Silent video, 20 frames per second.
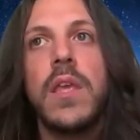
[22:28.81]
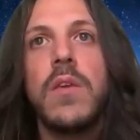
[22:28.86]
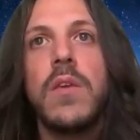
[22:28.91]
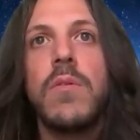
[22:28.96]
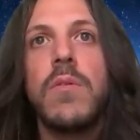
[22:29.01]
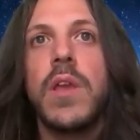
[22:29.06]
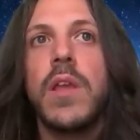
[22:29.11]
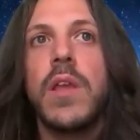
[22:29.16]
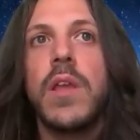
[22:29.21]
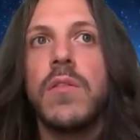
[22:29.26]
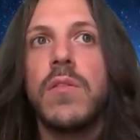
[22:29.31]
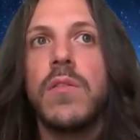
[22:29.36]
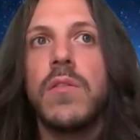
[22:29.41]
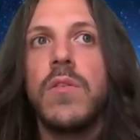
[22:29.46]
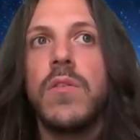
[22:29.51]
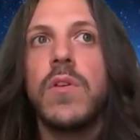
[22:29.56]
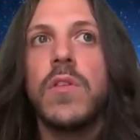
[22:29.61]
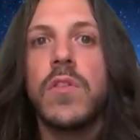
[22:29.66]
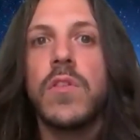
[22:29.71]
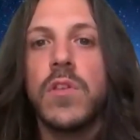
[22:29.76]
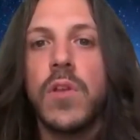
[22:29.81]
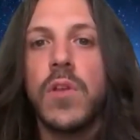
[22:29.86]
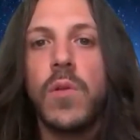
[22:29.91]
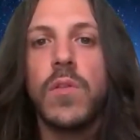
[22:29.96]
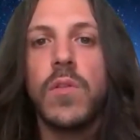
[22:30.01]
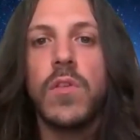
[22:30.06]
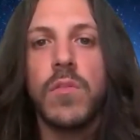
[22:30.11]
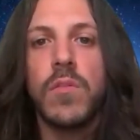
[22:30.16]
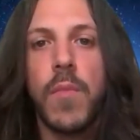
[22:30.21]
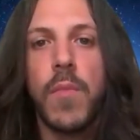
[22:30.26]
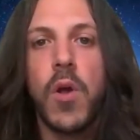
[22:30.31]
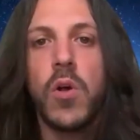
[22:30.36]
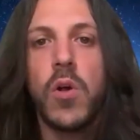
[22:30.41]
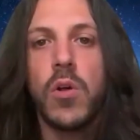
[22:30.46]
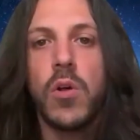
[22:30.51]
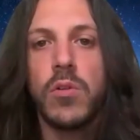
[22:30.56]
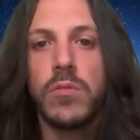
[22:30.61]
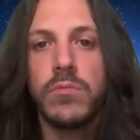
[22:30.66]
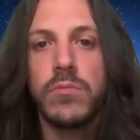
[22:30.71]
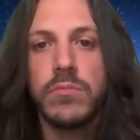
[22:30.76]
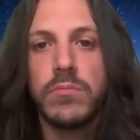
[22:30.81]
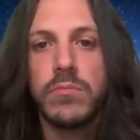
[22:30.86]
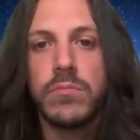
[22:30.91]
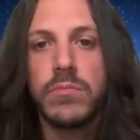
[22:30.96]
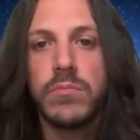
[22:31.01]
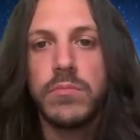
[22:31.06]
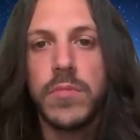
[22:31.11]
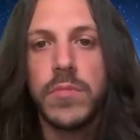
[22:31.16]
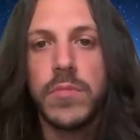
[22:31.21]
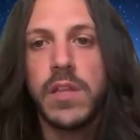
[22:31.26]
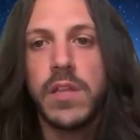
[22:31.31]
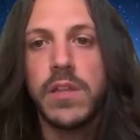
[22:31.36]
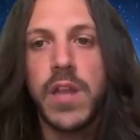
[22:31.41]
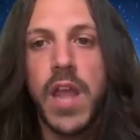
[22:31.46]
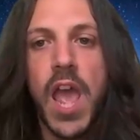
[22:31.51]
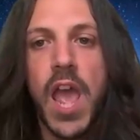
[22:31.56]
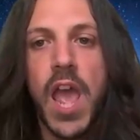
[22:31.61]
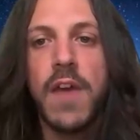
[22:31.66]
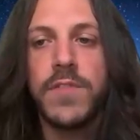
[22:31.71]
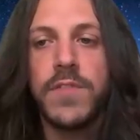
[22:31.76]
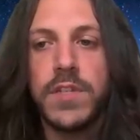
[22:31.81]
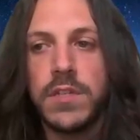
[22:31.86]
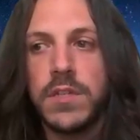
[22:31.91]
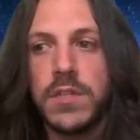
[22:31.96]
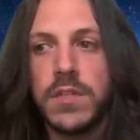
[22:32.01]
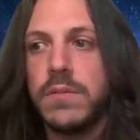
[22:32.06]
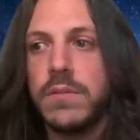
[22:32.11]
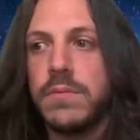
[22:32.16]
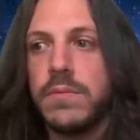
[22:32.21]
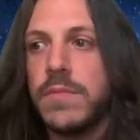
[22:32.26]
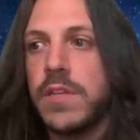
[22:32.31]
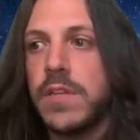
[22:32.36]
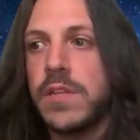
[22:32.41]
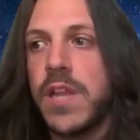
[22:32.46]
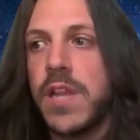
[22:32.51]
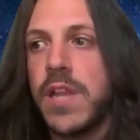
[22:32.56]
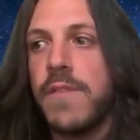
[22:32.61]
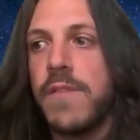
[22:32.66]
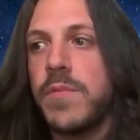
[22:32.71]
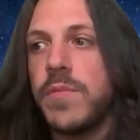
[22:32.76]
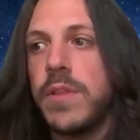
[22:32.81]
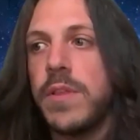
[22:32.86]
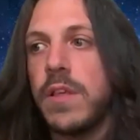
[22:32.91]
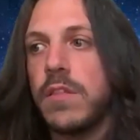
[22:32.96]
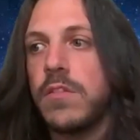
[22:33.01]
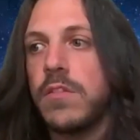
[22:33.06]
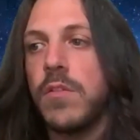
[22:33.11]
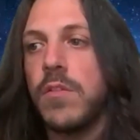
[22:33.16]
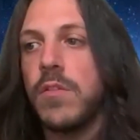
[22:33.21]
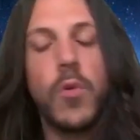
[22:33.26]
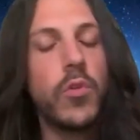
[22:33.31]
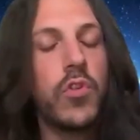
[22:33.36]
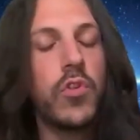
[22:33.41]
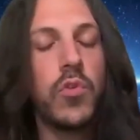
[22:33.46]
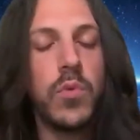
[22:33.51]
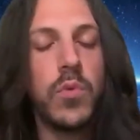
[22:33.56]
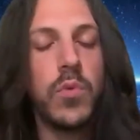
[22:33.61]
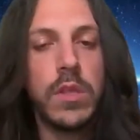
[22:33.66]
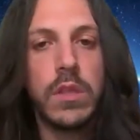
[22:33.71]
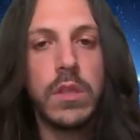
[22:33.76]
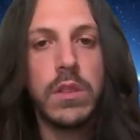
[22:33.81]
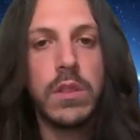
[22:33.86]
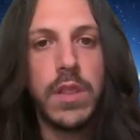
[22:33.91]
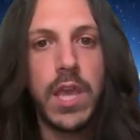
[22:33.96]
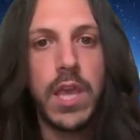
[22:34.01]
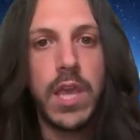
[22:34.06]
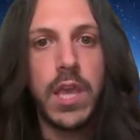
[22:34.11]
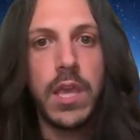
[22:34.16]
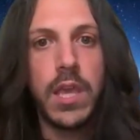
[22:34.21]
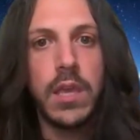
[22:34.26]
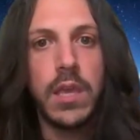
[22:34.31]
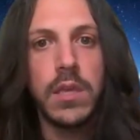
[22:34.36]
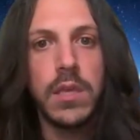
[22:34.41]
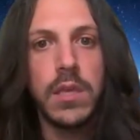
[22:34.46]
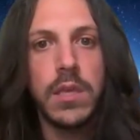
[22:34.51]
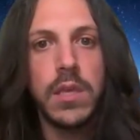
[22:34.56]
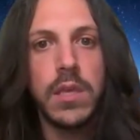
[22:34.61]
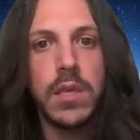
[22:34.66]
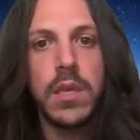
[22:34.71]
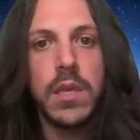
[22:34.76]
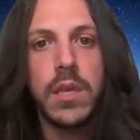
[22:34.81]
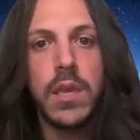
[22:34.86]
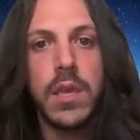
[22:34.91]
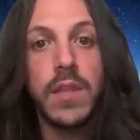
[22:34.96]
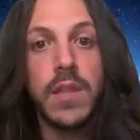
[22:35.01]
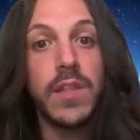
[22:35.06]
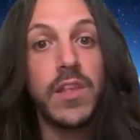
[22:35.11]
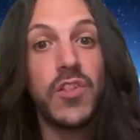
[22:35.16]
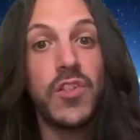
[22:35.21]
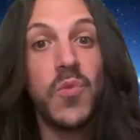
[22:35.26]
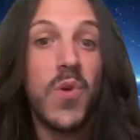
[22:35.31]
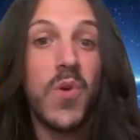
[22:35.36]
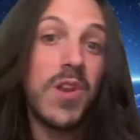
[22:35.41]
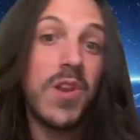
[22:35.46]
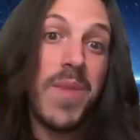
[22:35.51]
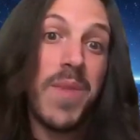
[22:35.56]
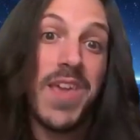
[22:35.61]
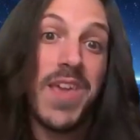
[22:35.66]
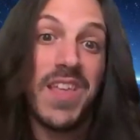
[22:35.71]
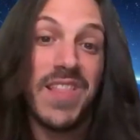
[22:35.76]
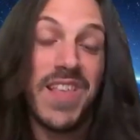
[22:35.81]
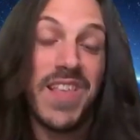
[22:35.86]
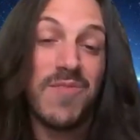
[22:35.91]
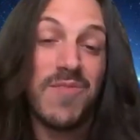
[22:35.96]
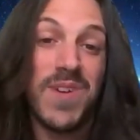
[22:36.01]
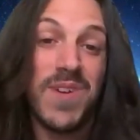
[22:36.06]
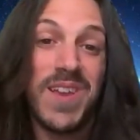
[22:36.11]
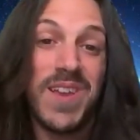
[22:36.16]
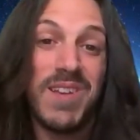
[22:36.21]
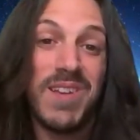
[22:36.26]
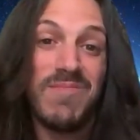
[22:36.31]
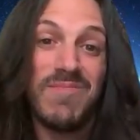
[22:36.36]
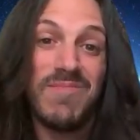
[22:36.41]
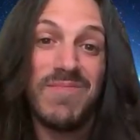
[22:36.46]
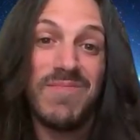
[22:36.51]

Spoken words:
you can start small. It doesn't have to be this tumultuous thing unless you want to make it that way,